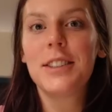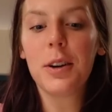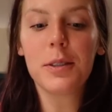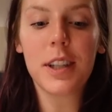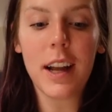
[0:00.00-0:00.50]

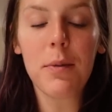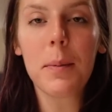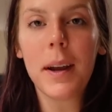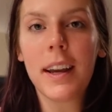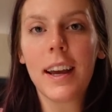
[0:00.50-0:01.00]
So today
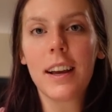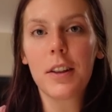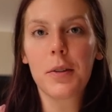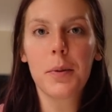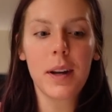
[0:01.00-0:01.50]
we're making
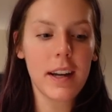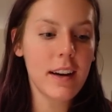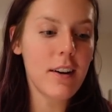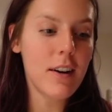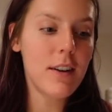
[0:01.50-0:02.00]

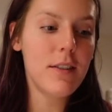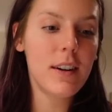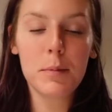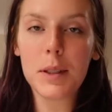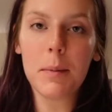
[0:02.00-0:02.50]
three of
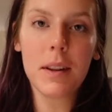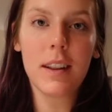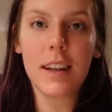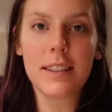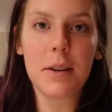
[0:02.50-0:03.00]
uh, some of
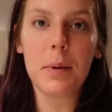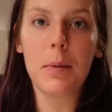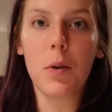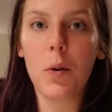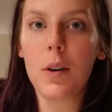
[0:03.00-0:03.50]
the things that we
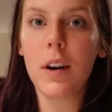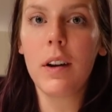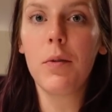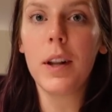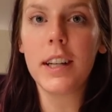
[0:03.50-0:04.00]
would order
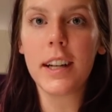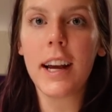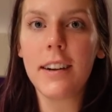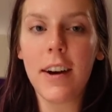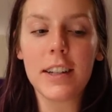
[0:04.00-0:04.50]
if we did
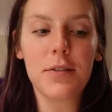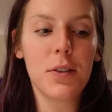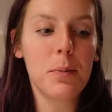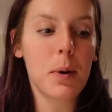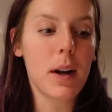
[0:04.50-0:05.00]
get fast
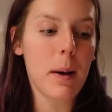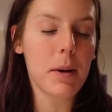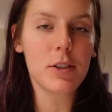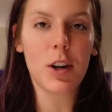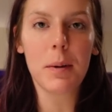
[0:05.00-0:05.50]
food, but I'm
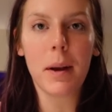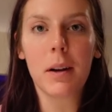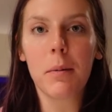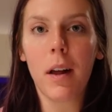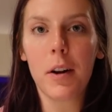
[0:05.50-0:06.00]
gonna try to make
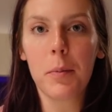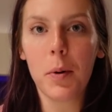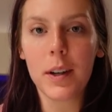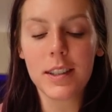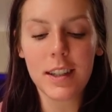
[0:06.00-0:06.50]
them lighter
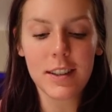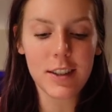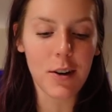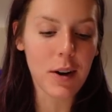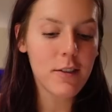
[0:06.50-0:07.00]
points.
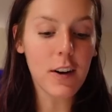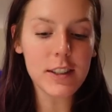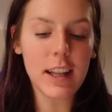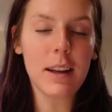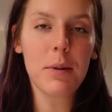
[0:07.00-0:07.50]
So
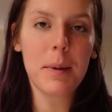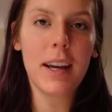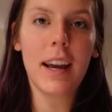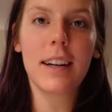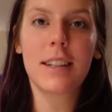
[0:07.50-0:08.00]
first thing that we're
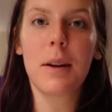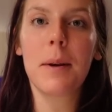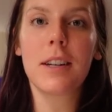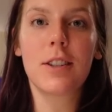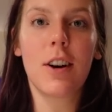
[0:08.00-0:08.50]
making is gonna
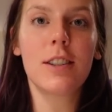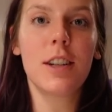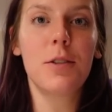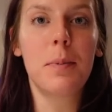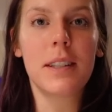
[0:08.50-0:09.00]
be a
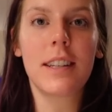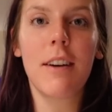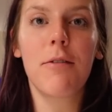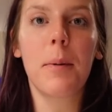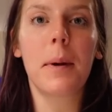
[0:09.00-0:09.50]
sausage
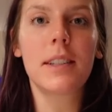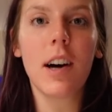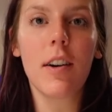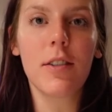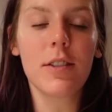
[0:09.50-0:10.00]
biscuit from
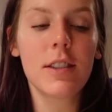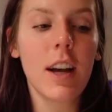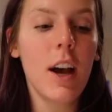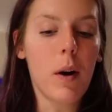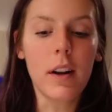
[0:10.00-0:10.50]
McDonald's.
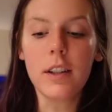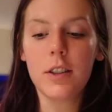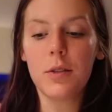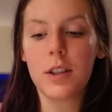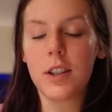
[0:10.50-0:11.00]
We're gonna
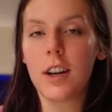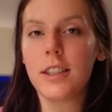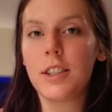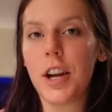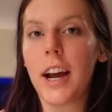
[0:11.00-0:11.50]
do the
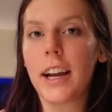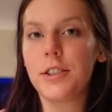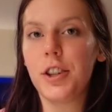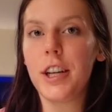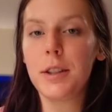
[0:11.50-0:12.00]
sausage, egg,
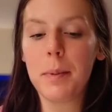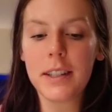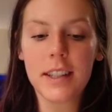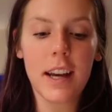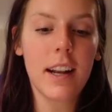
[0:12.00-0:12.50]
and cheese
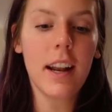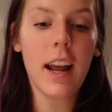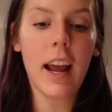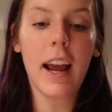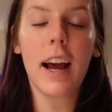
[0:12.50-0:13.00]
biscuit,
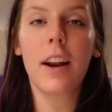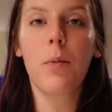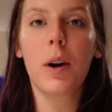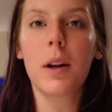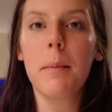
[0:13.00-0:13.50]

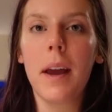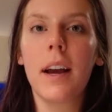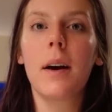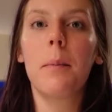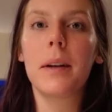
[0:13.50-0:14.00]
and we're gonna
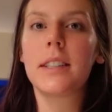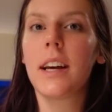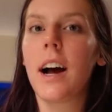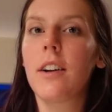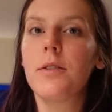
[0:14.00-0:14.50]
make a
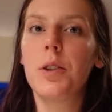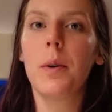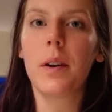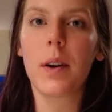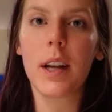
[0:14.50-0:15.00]
biscuit out of
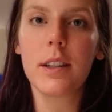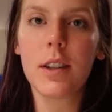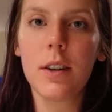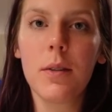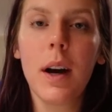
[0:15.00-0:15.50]
two ingredient
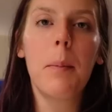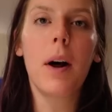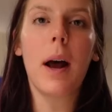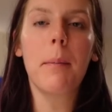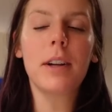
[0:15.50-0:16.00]
dough,
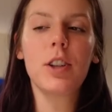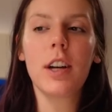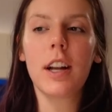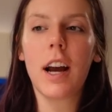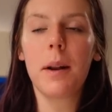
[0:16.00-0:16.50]
but I'm actually
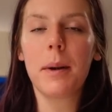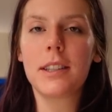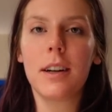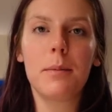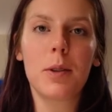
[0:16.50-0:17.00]
gonna kind of
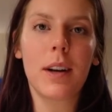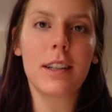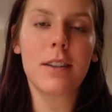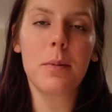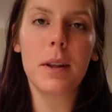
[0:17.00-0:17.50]
mix it up so I
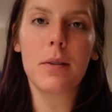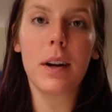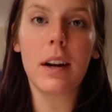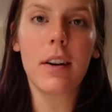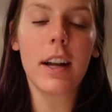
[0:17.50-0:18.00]
guess it'll be
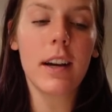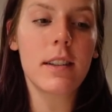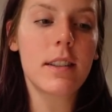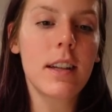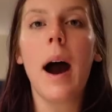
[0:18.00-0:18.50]
three
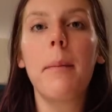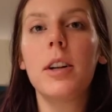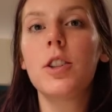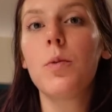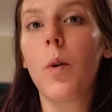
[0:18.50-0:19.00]
ingredients. I'm
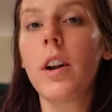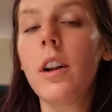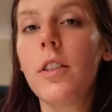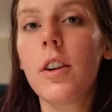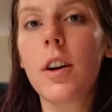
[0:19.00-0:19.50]
gonna do one and
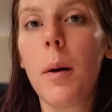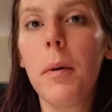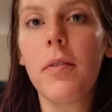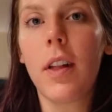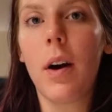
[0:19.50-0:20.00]
a third cup
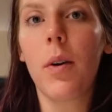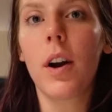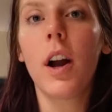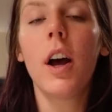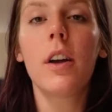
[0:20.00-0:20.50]
of
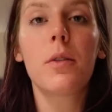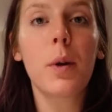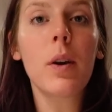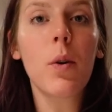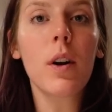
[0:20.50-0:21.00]
flour,
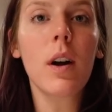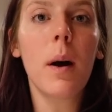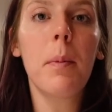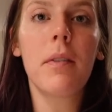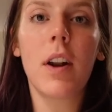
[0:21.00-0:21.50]
three quarter
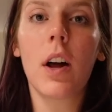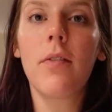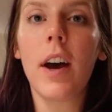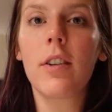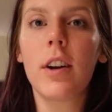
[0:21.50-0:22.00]
cup of
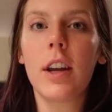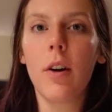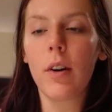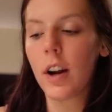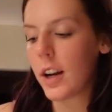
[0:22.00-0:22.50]
non-fat Greek
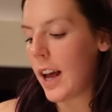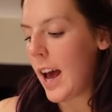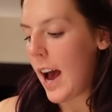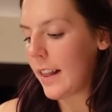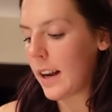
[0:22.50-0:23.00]
yogurt,
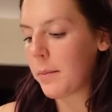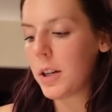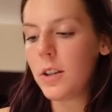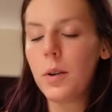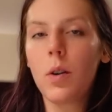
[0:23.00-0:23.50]
and then I'm gonna do a